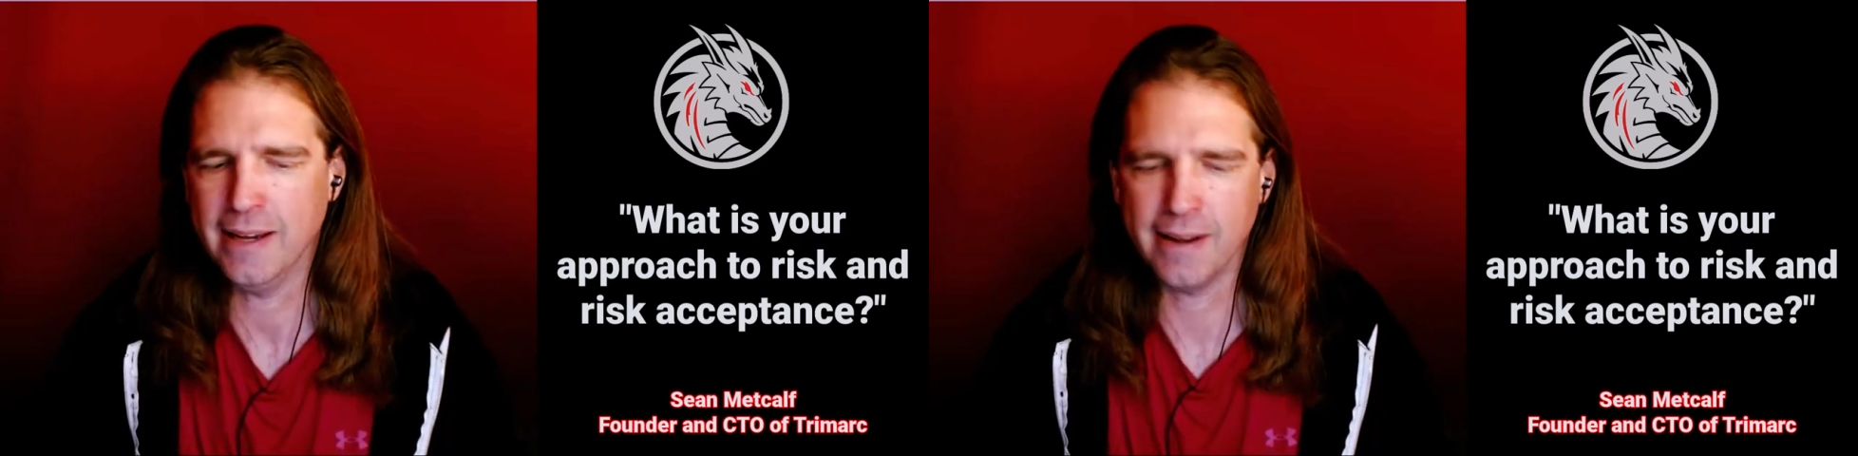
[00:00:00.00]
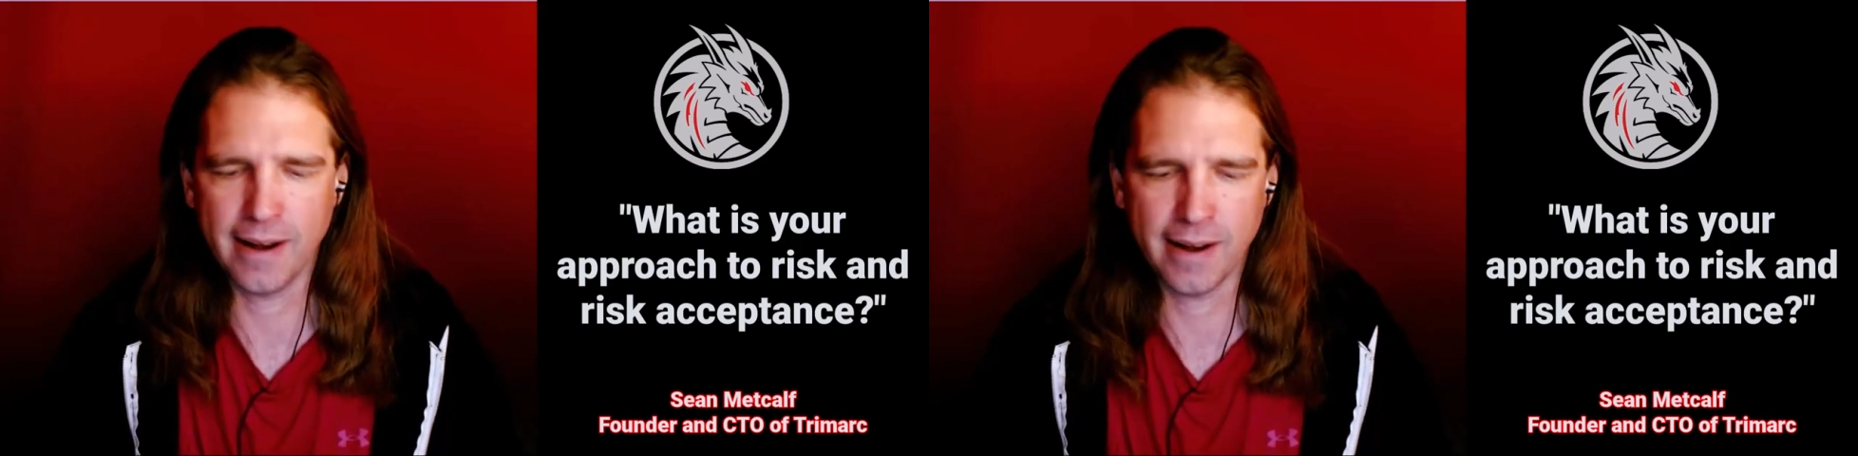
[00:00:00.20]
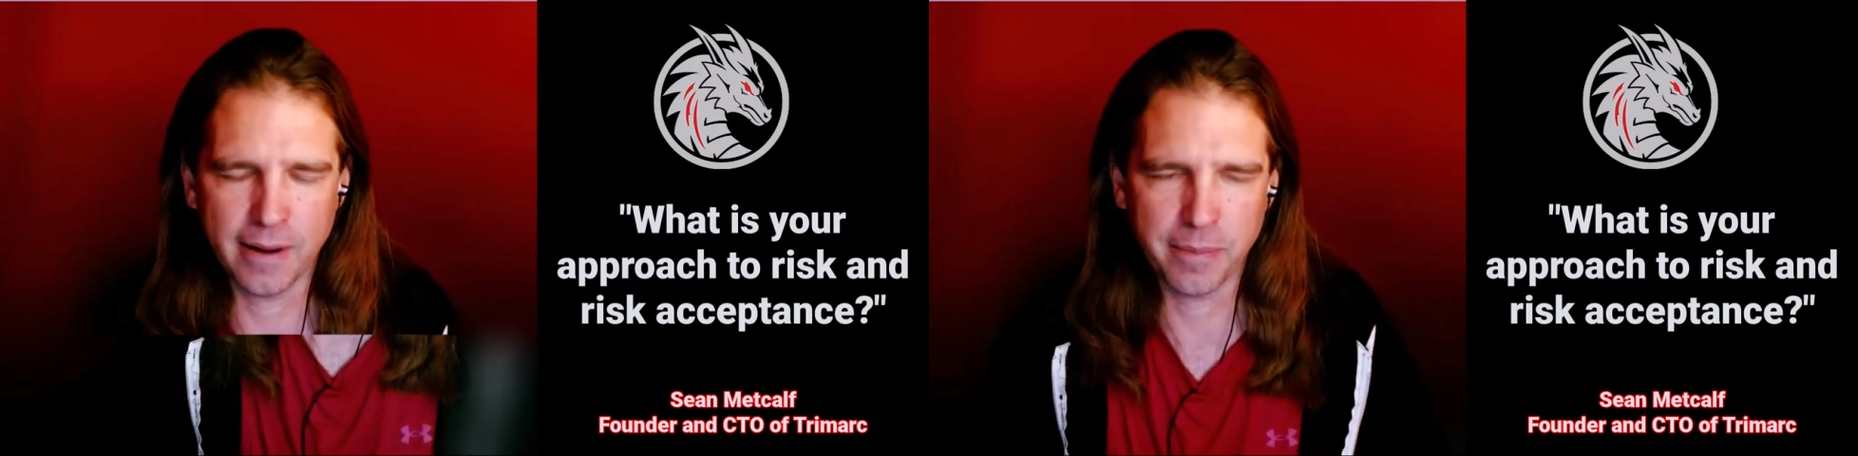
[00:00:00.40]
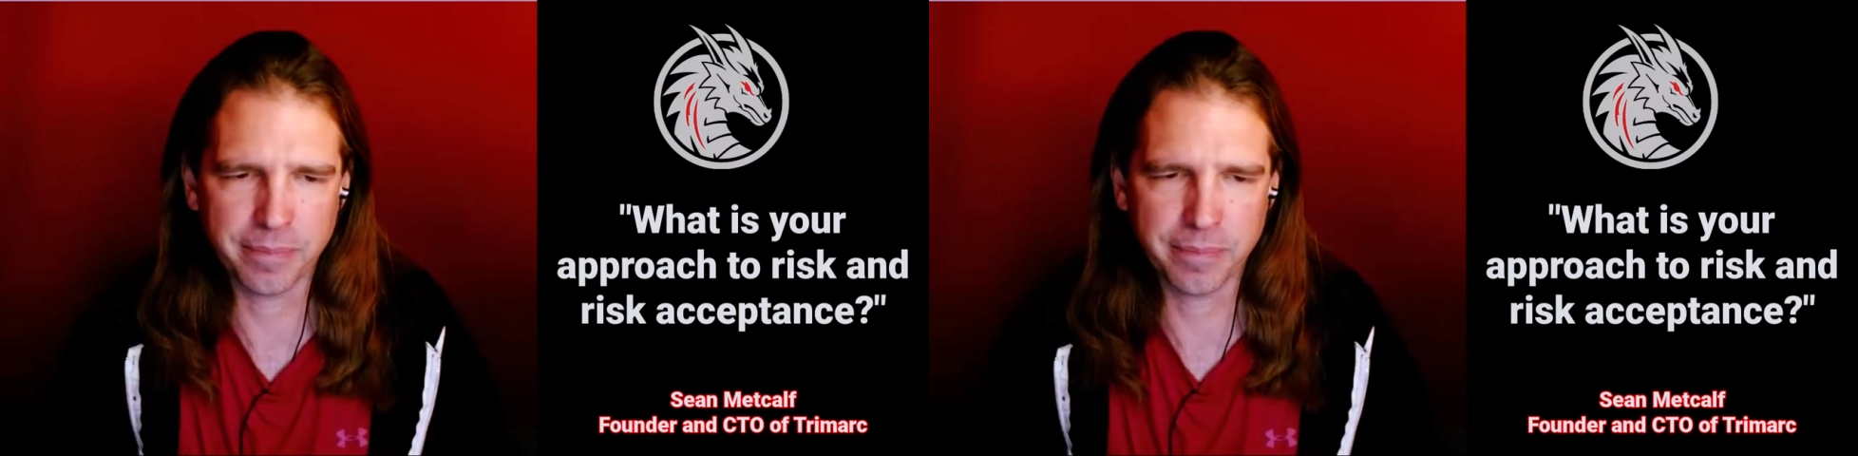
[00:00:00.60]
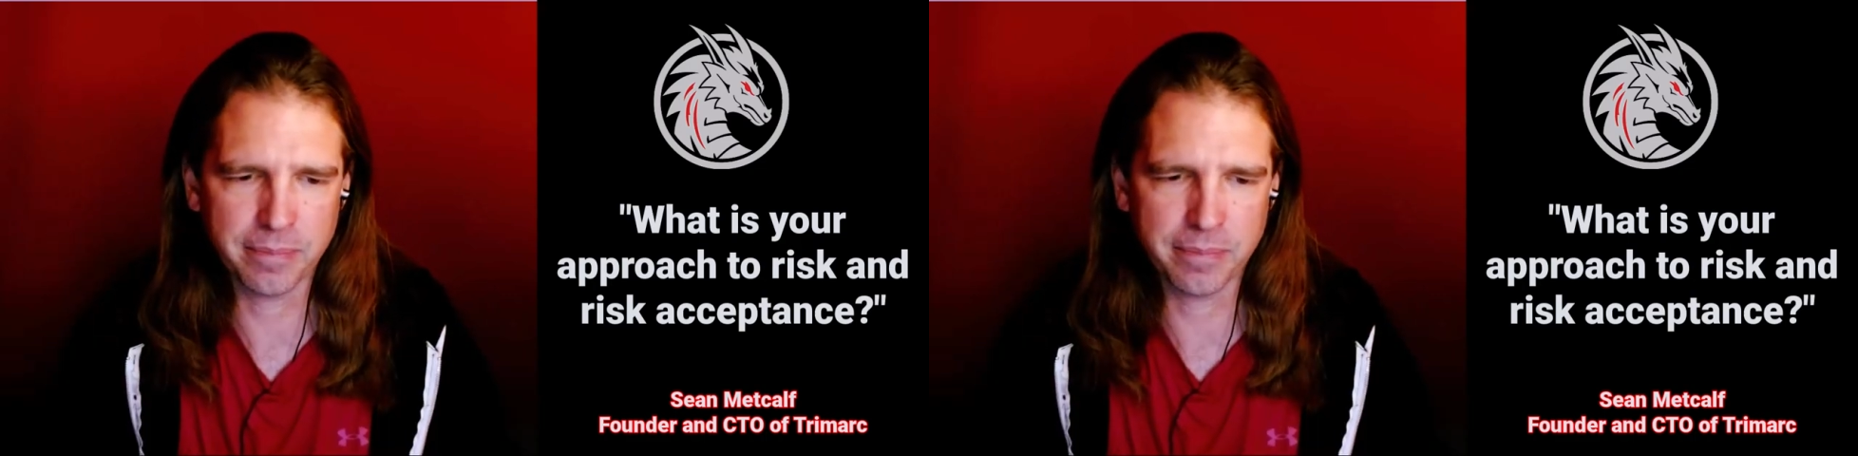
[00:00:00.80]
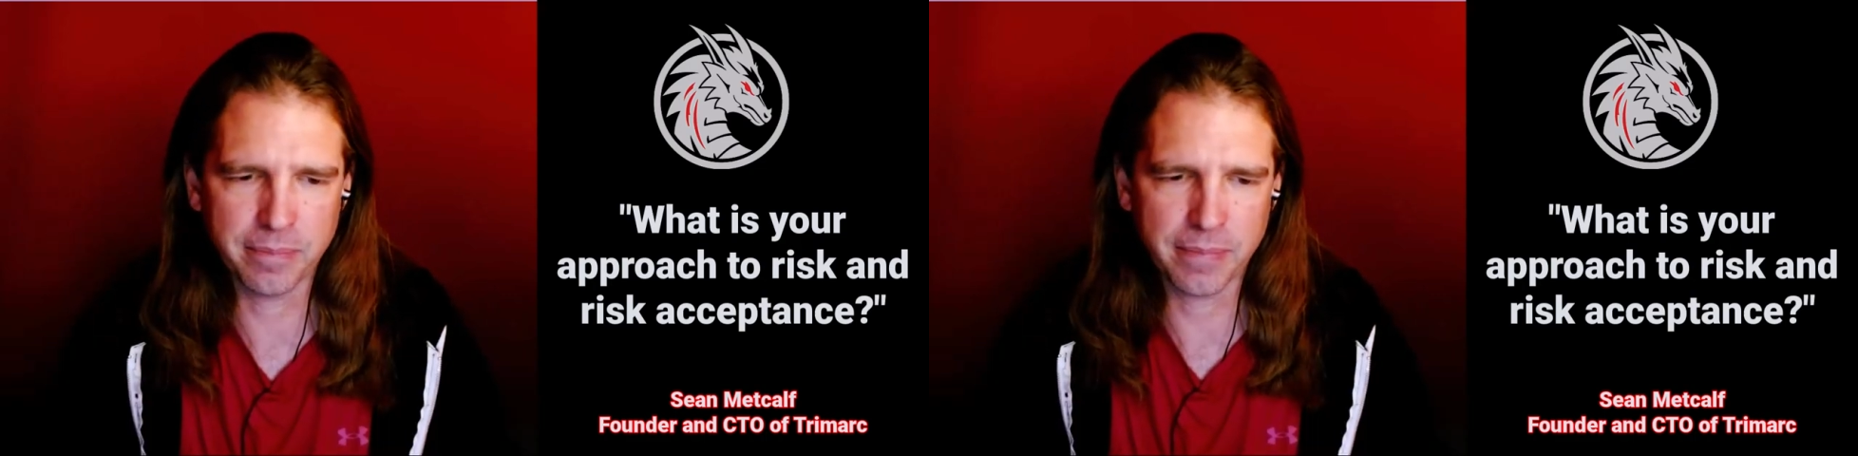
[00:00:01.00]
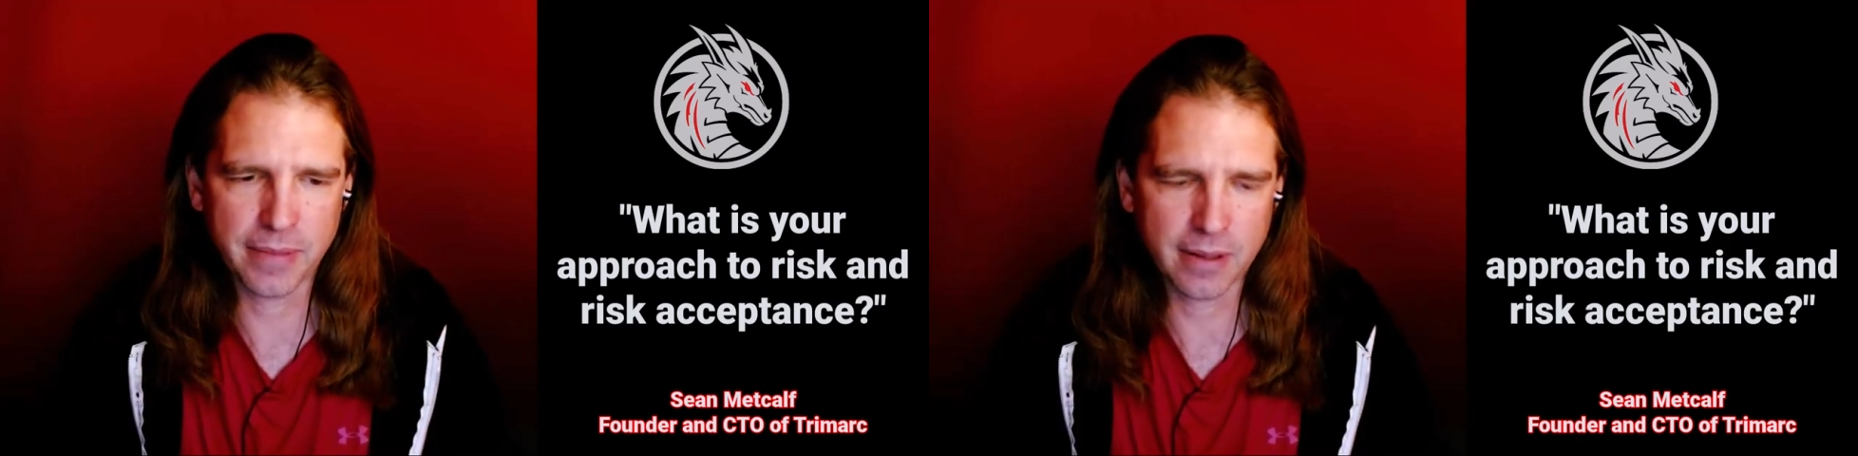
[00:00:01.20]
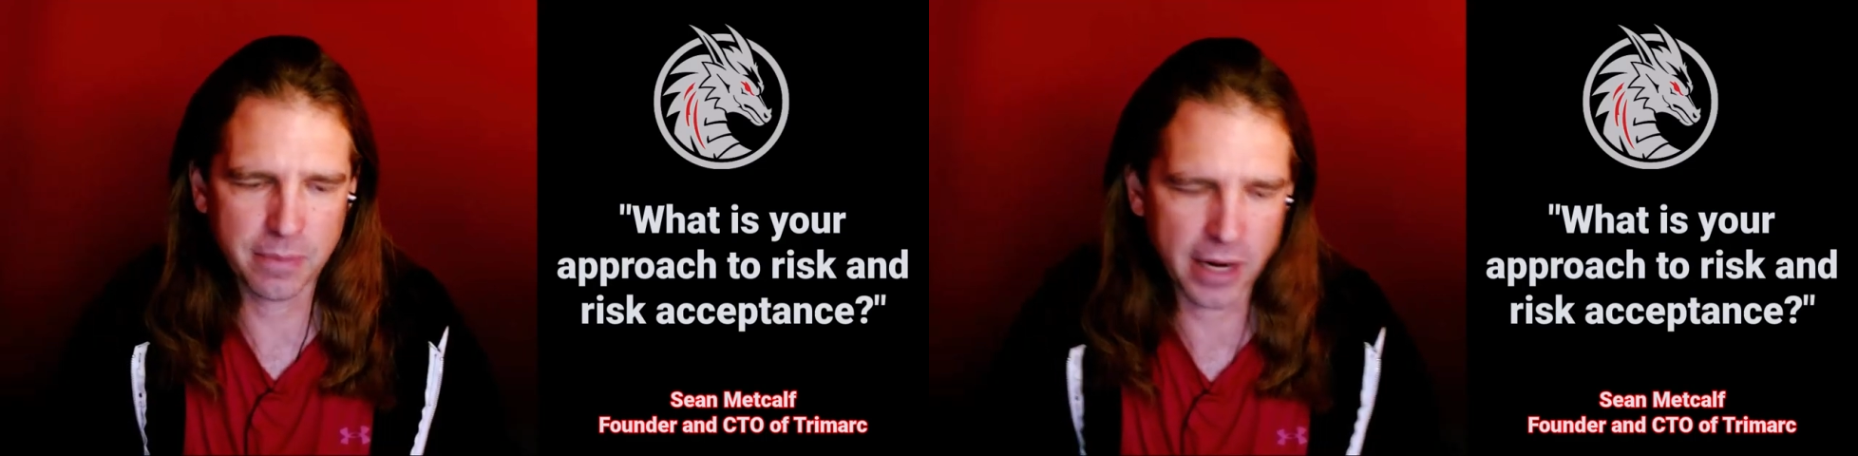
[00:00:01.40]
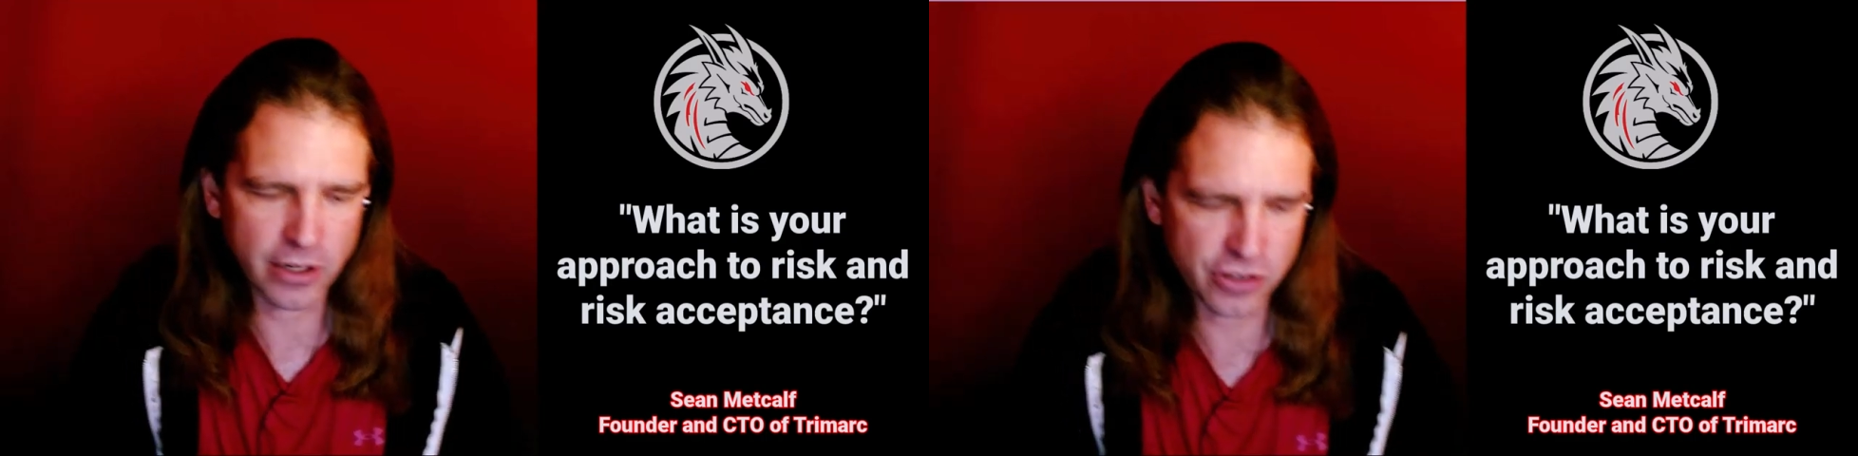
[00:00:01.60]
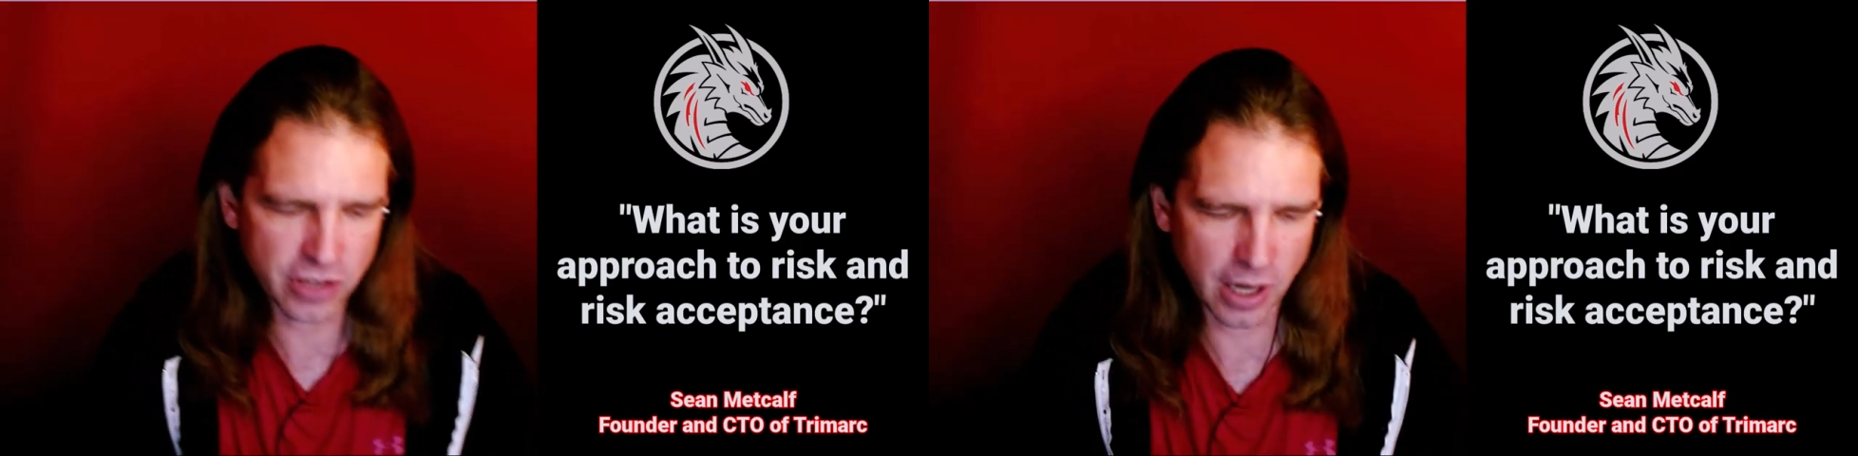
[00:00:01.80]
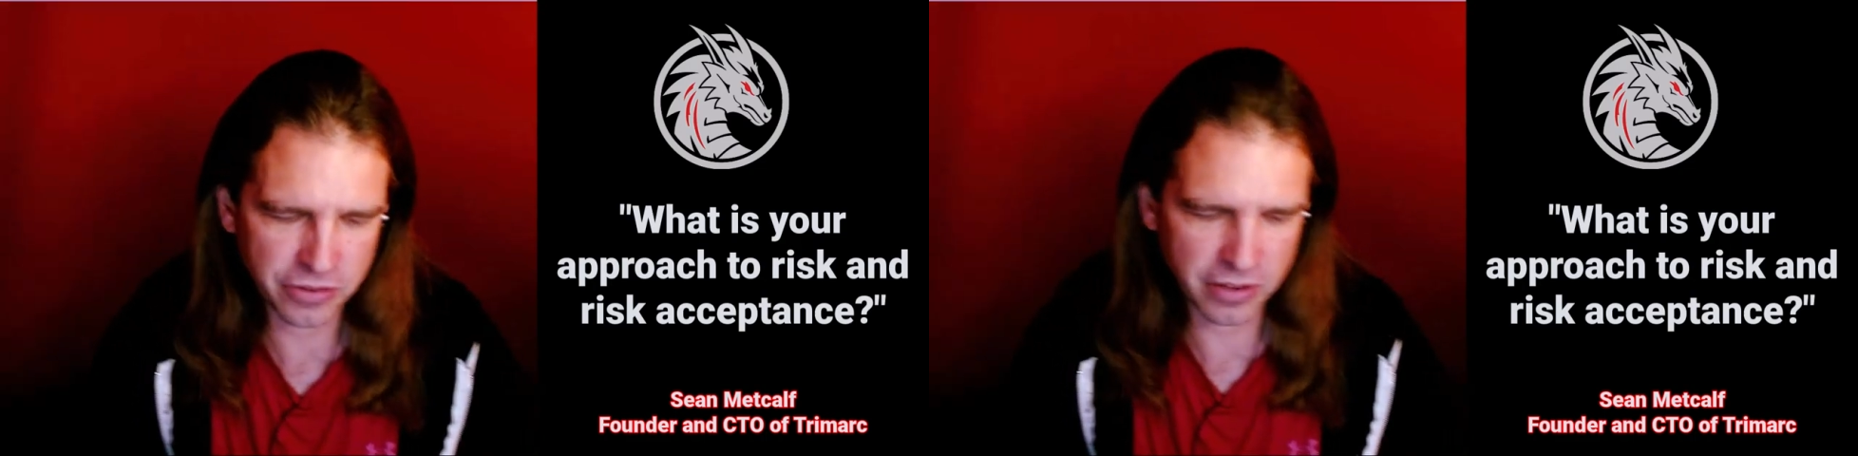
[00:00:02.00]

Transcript: Microsoft's